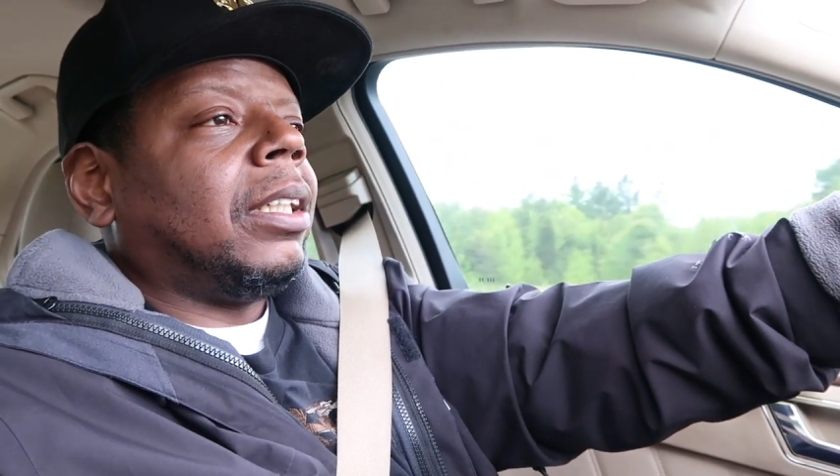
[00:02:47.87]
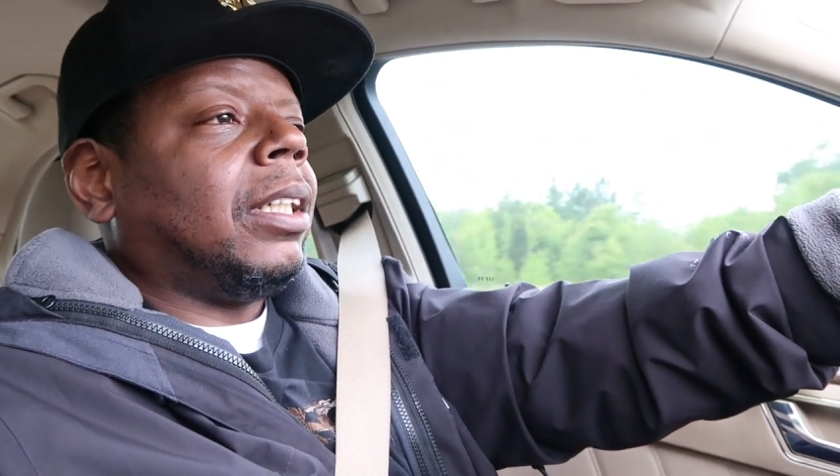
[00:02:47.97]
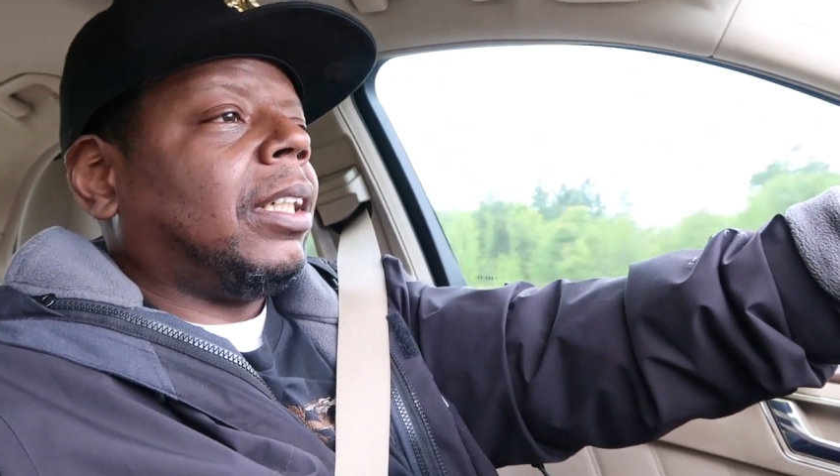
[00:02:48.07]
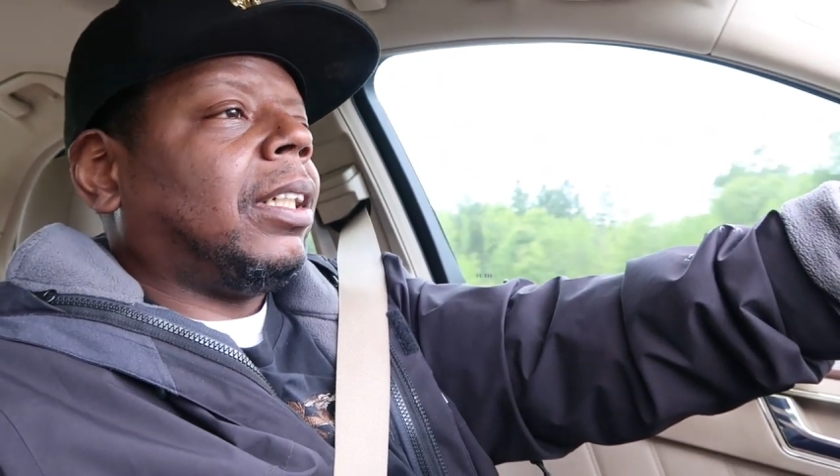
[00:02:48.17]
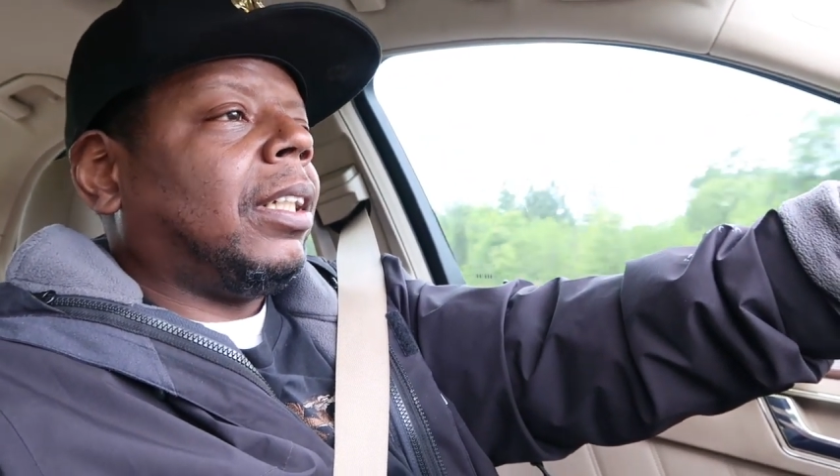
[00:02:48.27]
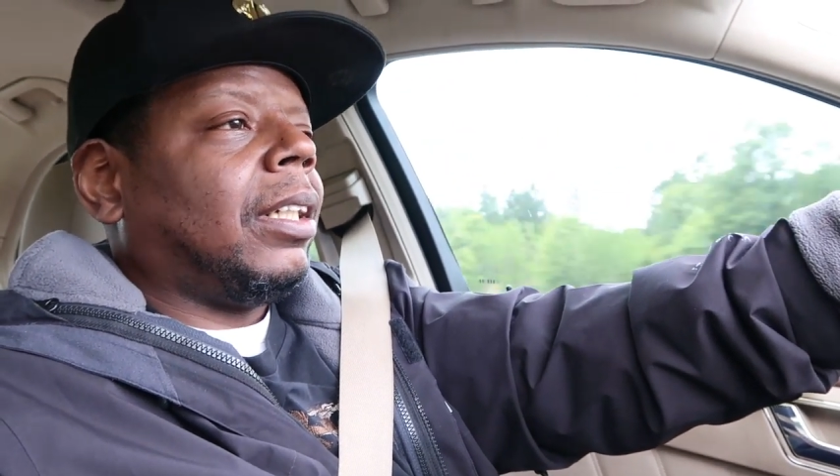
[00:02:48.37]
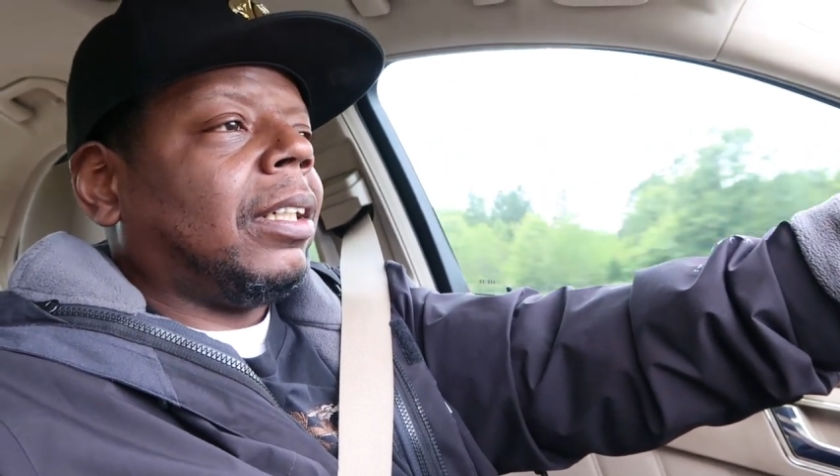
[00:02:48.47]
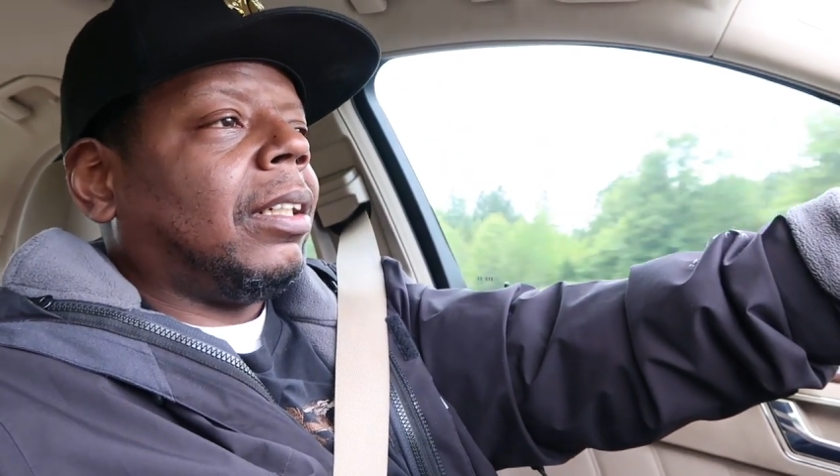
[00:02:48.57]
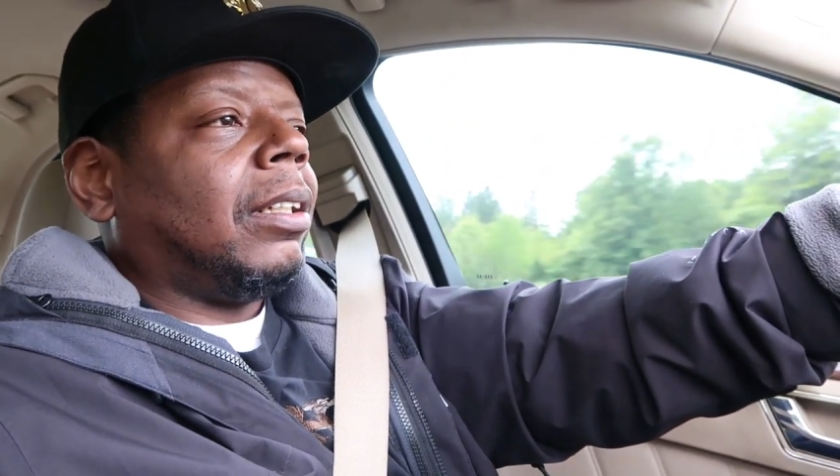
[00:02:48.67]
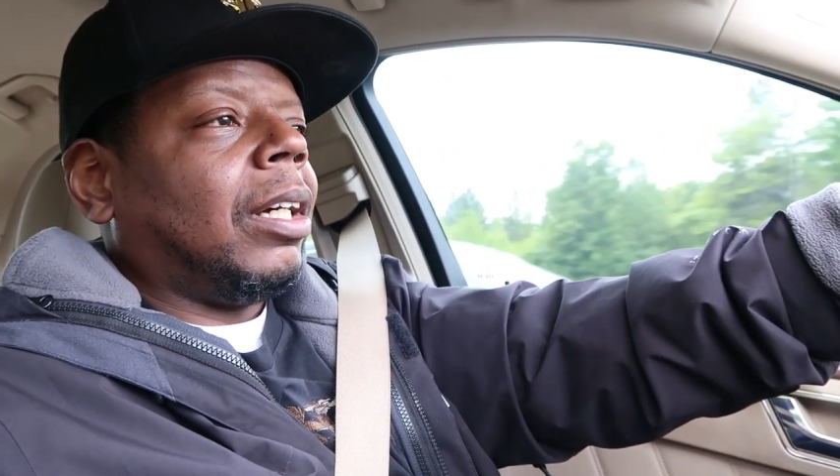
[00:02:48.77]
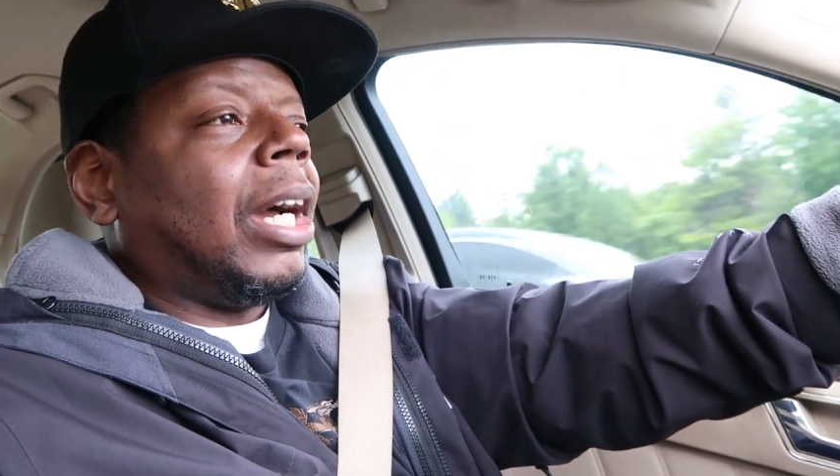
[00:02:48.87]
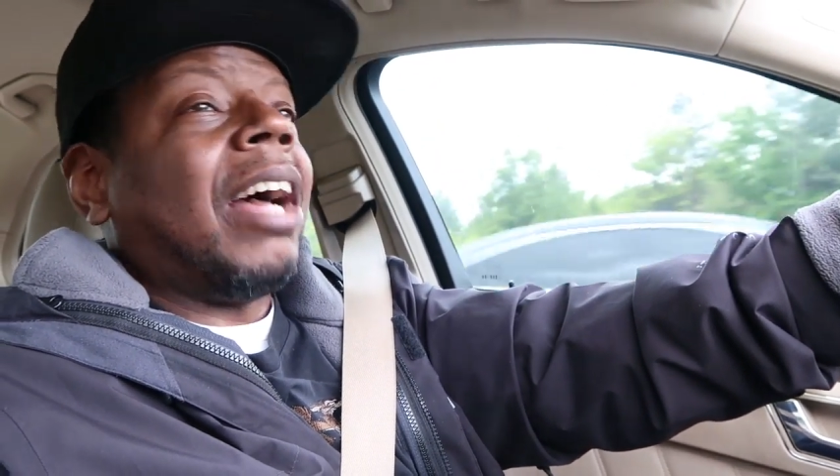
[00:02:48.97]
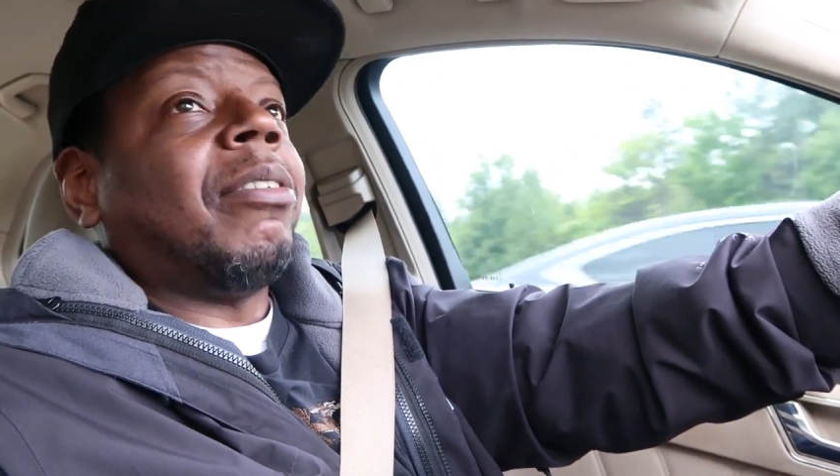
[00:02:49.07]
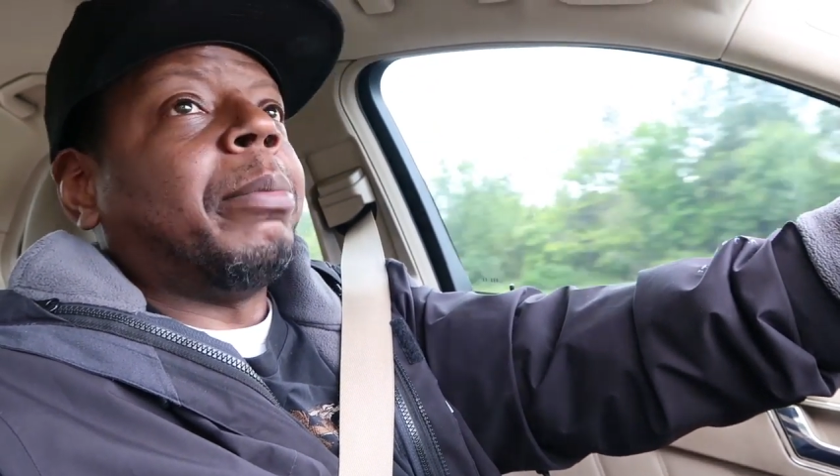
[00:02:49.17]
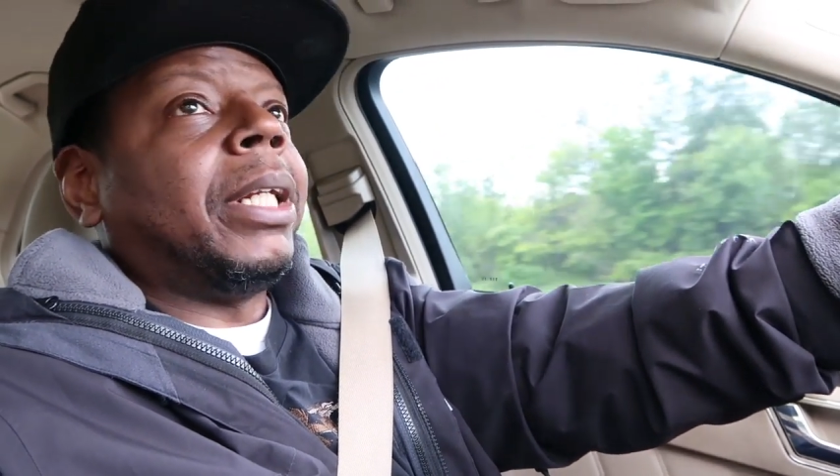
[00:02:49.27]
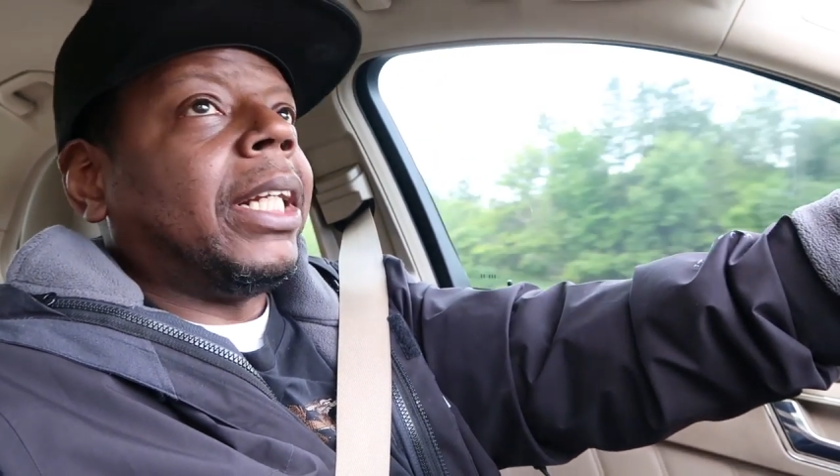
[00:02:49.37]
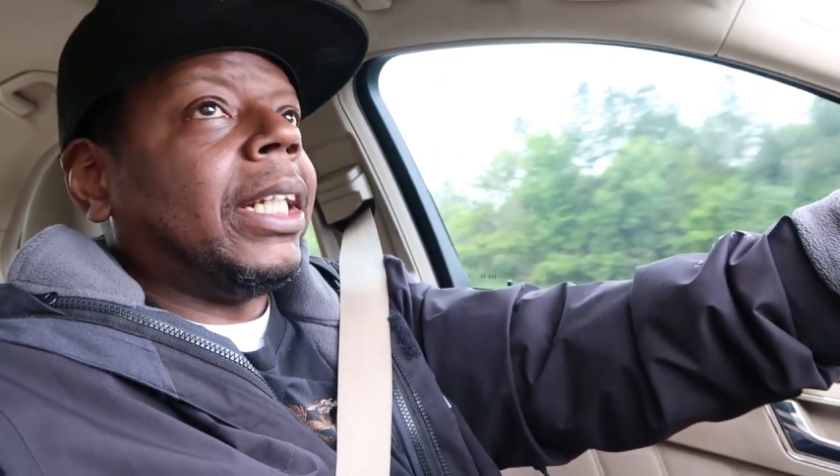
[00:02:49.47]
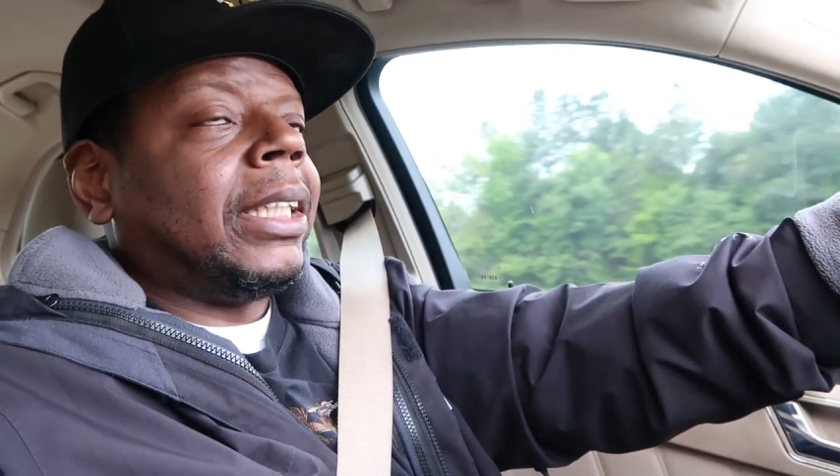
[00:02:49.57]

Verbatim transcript: yeah, or however many